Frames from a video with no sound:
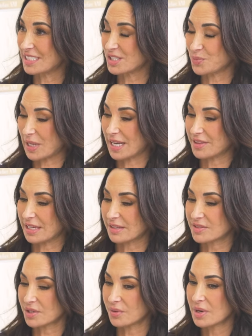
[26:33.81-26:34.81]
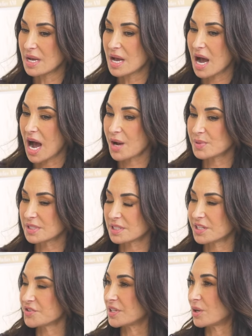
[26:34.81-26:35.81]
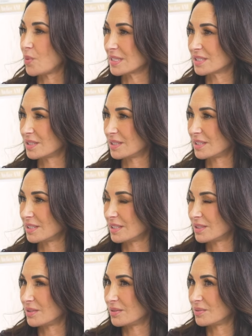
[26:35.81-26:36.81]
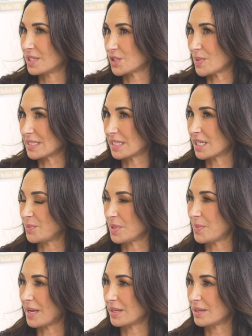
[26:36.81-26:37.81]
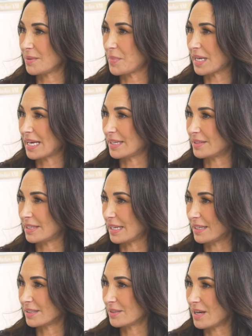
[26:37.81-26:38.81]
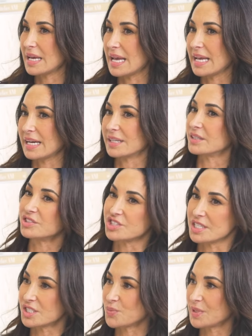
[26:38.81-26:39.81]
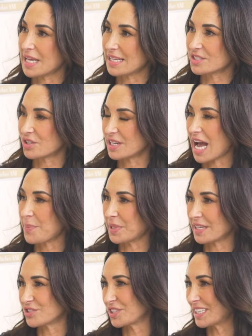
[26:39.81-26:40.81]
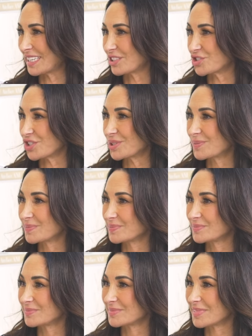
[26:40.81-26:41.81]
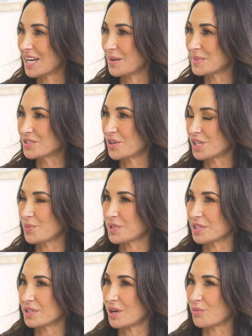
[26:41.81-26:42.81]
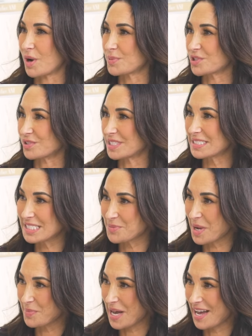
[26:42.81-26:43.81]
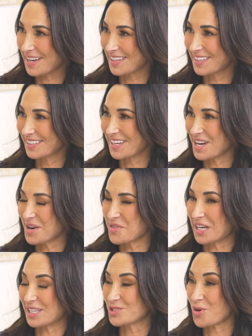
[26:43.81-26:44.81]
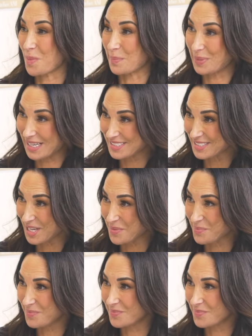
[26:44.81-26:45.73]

That's what I think. So I was clear that it wasn't this wasn't going to be my my end thing. And just when that started happening, I started getting injured. Um, it started with a, a, ruptured disc in my back. Uh, then I tore my bicep.